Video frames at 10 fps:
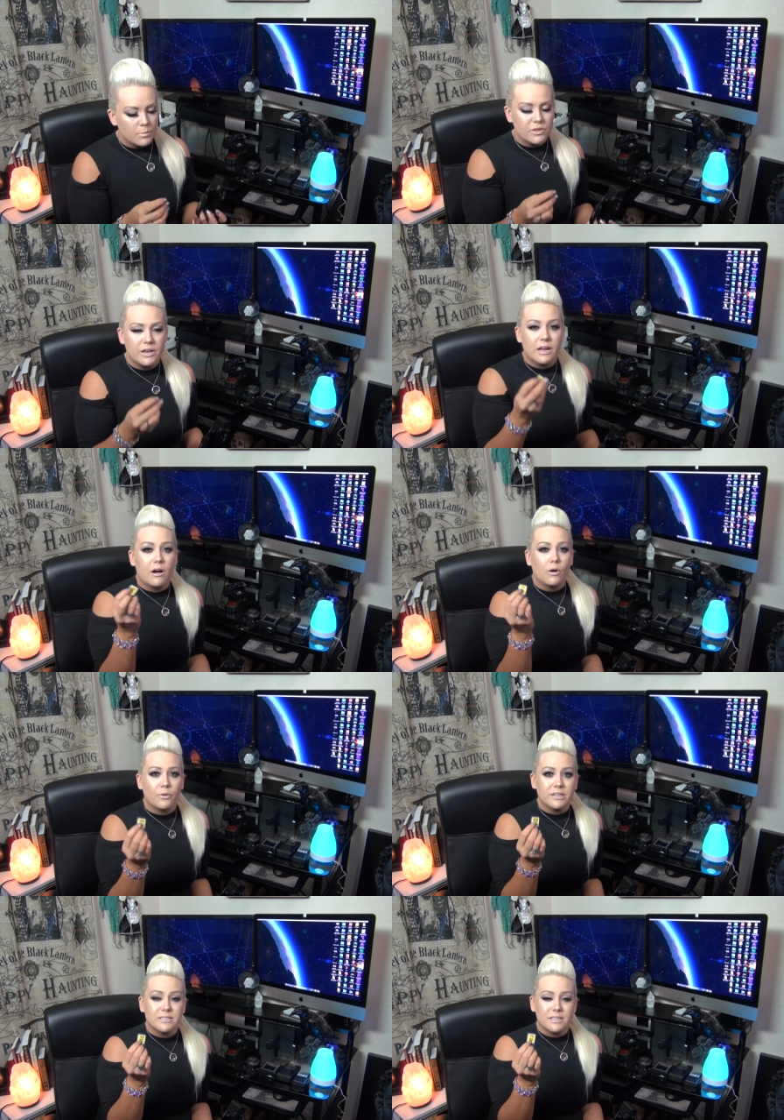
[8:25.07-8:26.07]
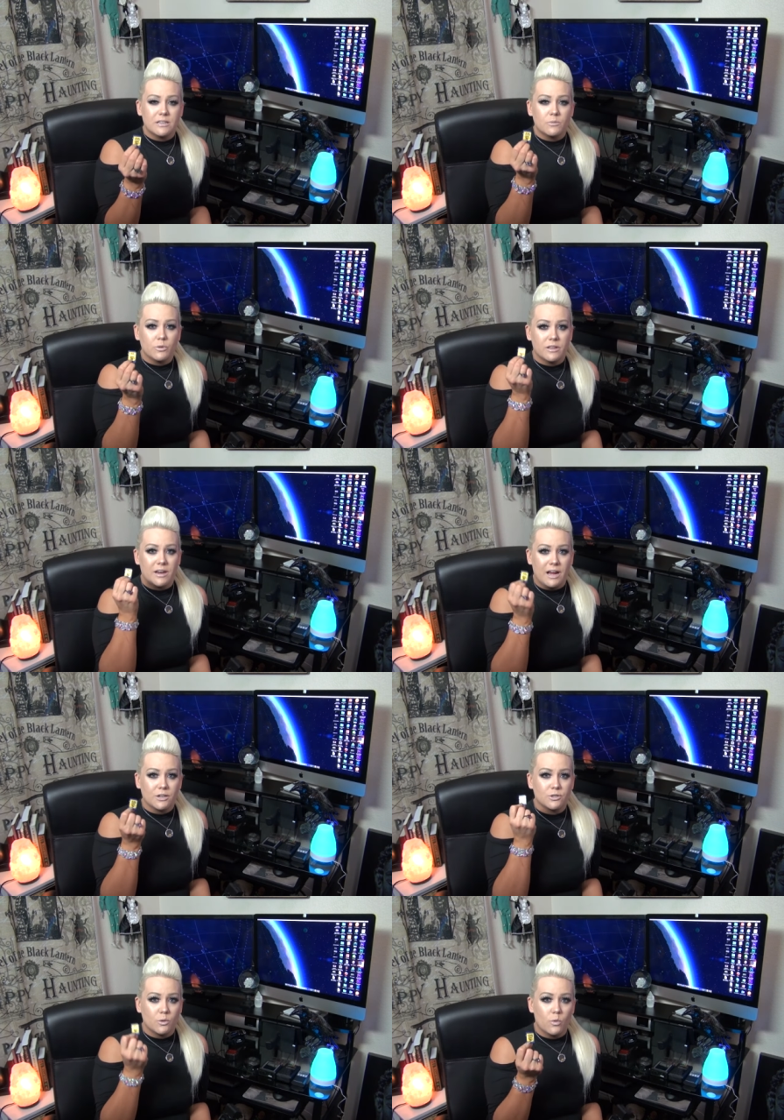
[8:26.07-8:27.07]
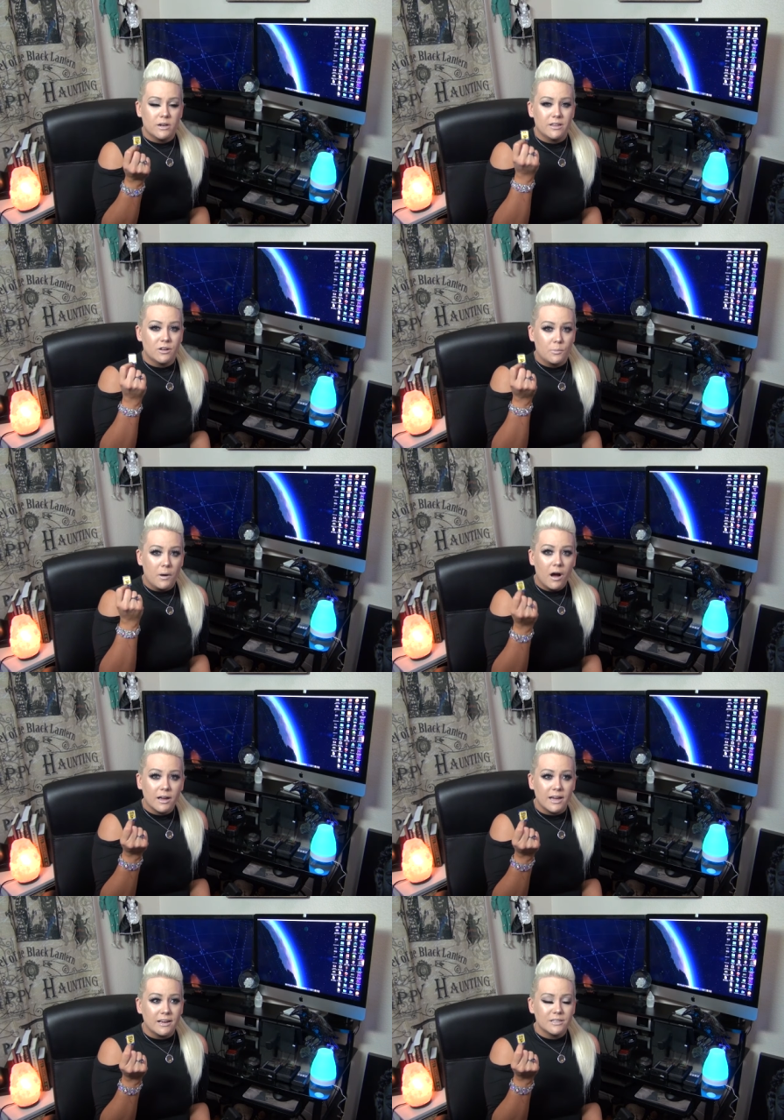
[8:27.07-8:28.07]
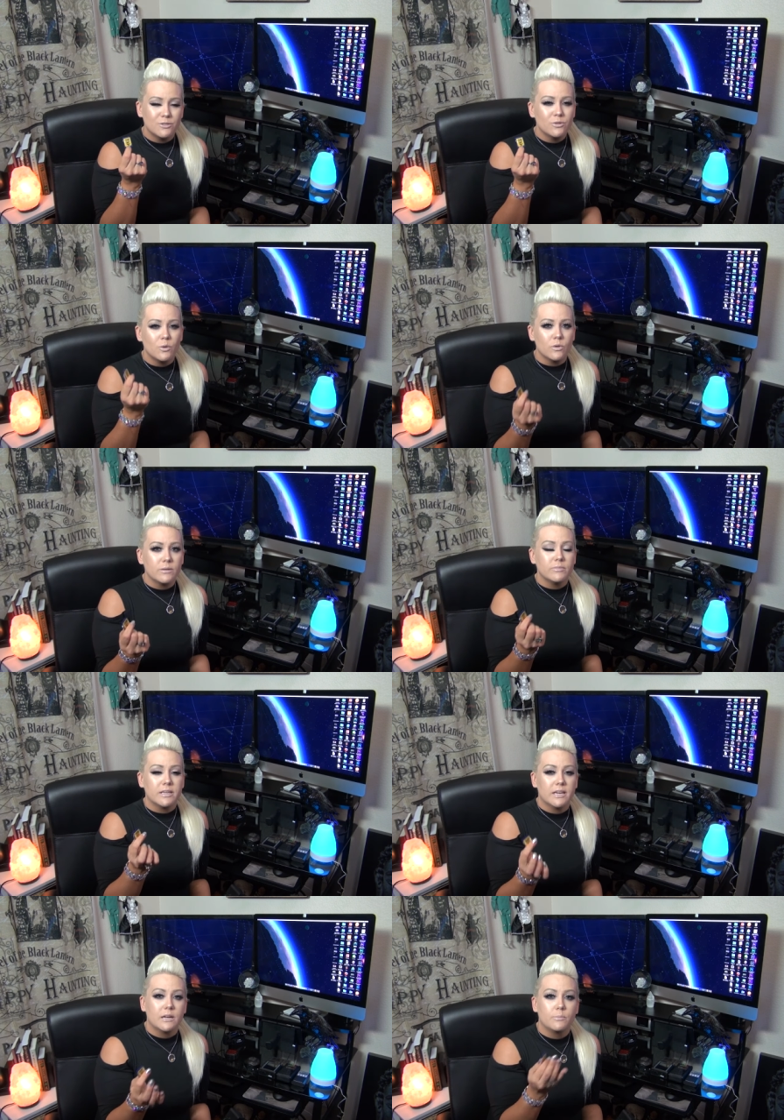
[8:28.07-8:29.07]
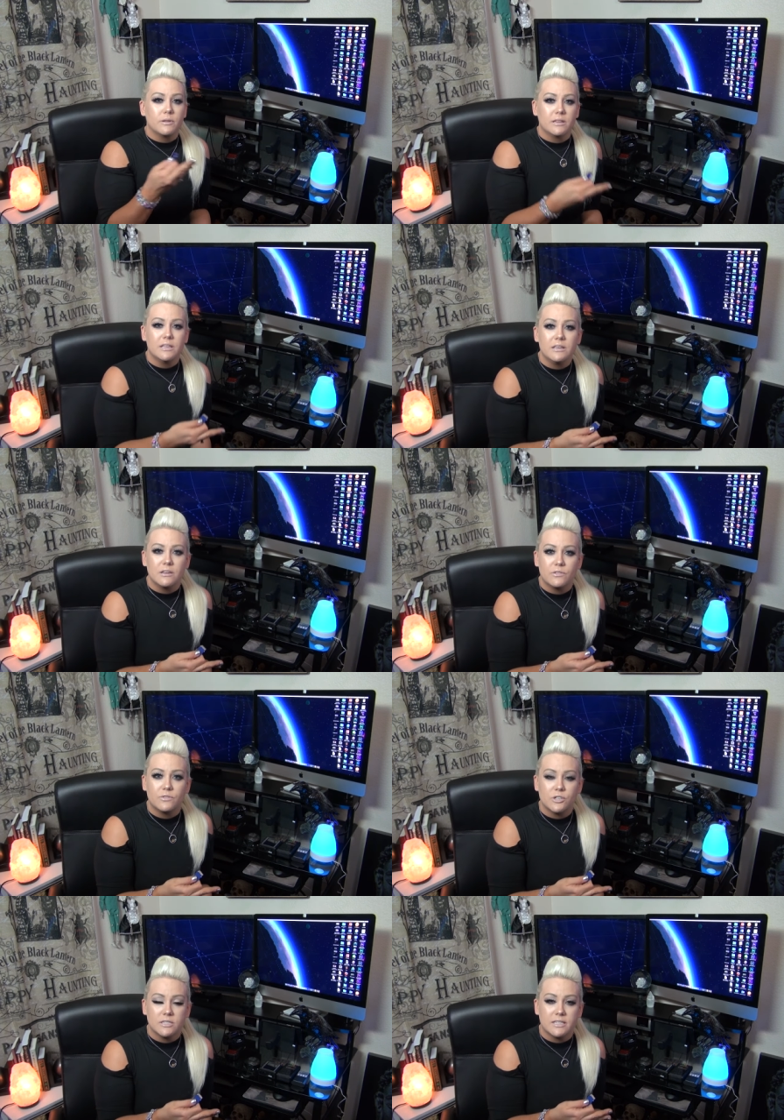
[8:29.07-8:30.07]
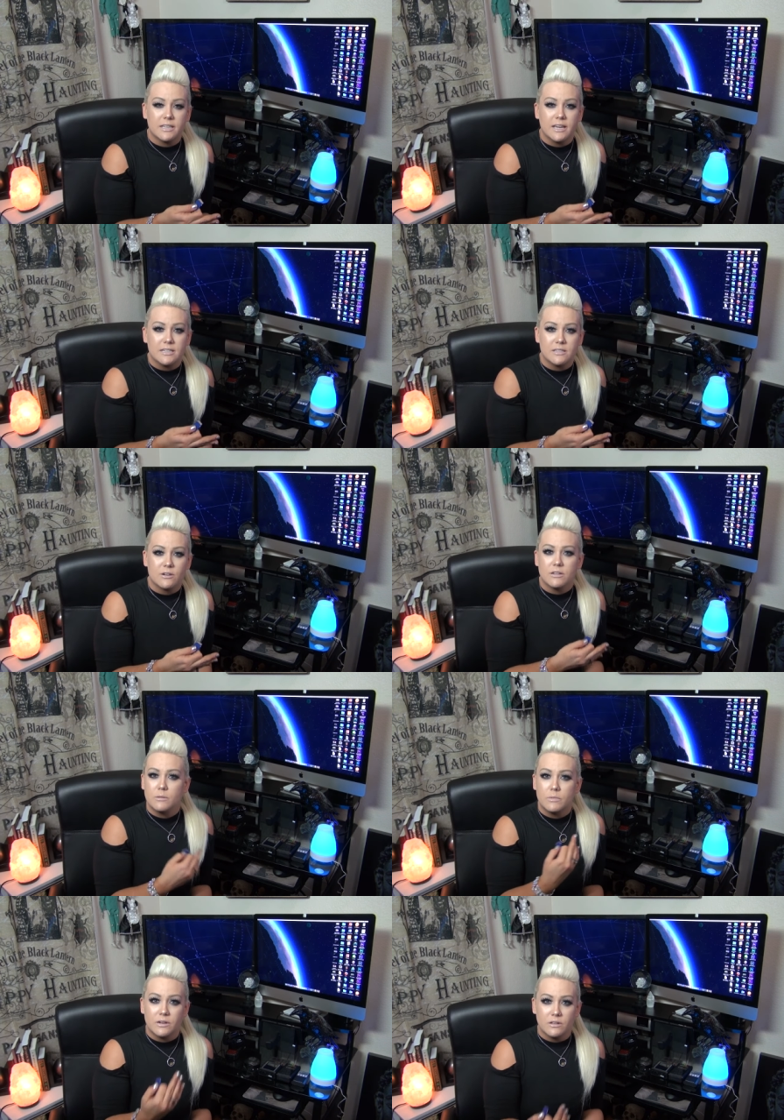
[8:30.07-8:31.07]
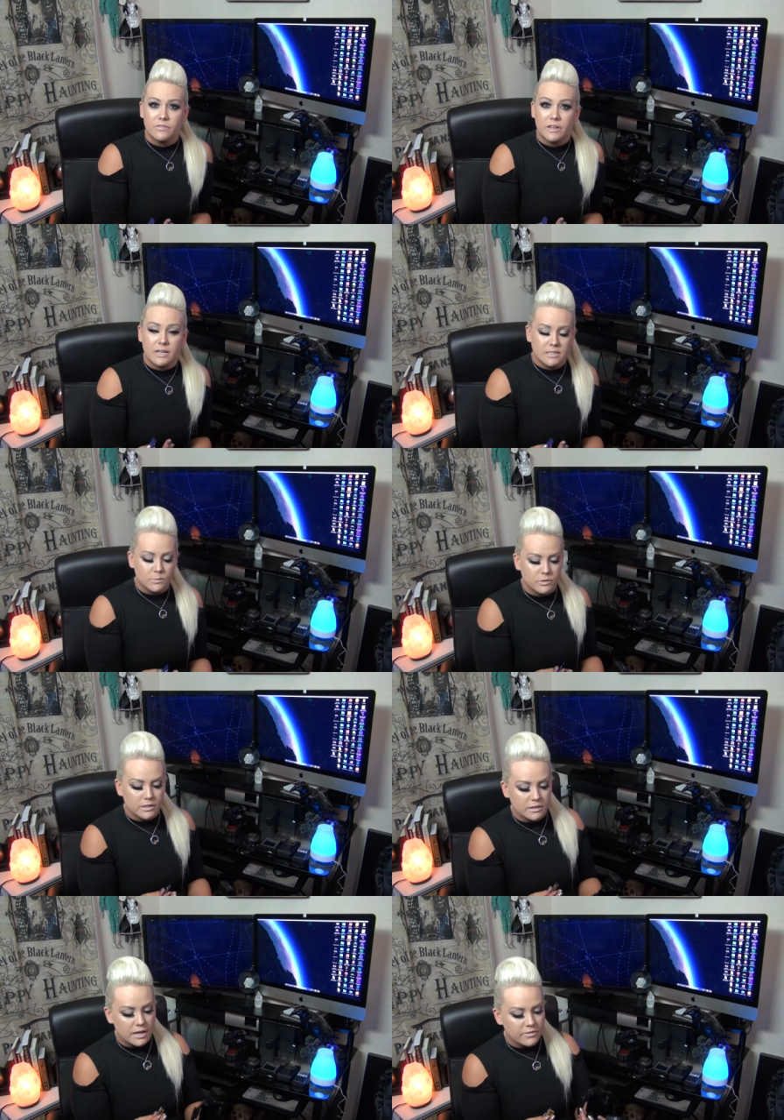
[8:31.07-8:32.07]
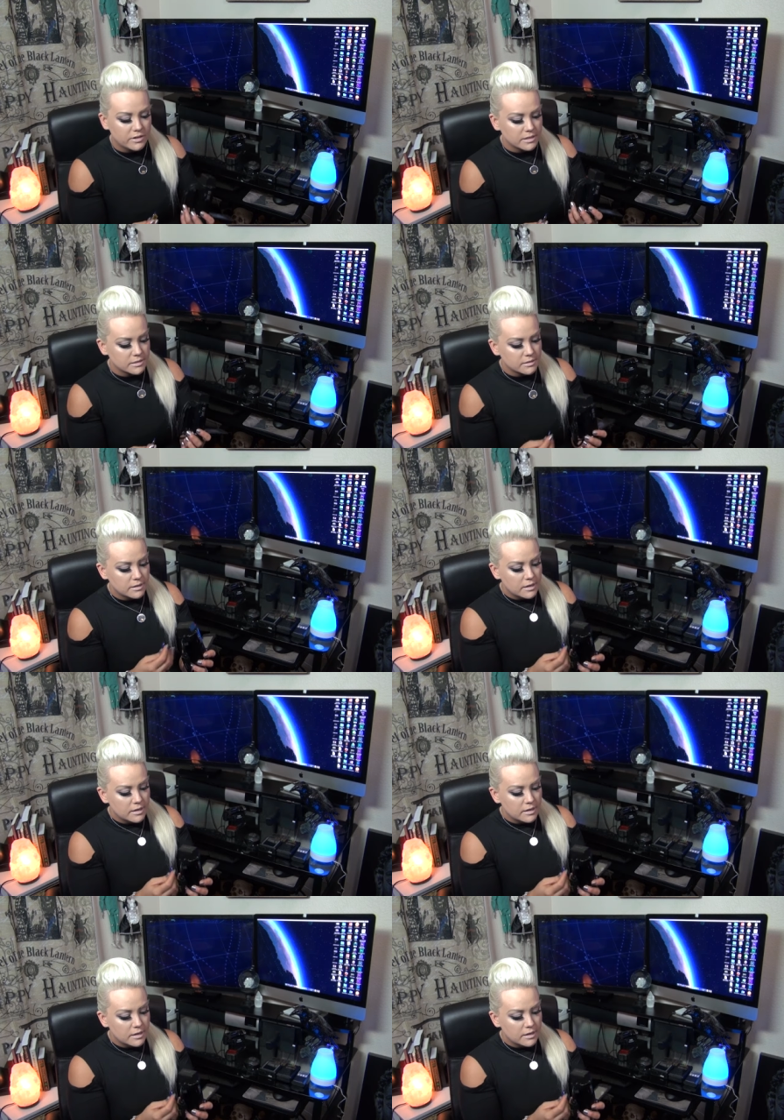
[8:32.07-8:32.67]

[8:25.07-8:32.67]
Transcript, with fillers: But then I always send them with an extra one in their pocket because you don't want them to get up and leave just in case they're in the middle of getting some really good evidence.